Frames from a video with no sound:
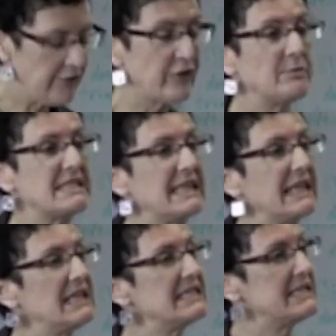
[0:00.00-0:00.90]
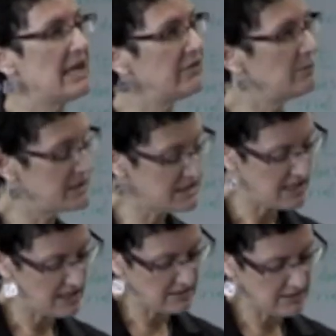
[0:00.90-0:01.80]
from as little as
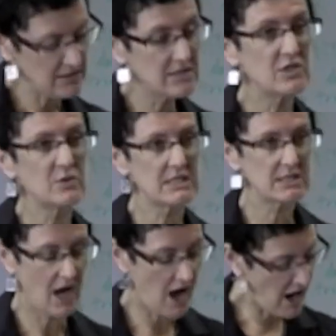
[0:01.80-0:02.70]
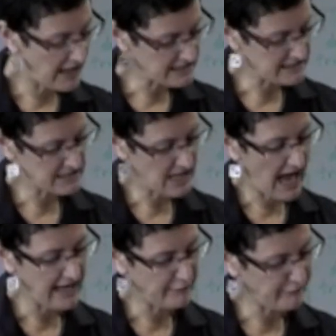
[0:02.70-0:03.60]
7% to as high as
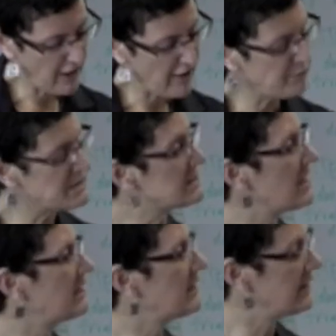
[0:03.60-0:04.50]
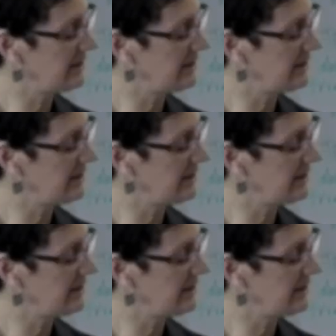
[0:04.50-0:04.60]
85%.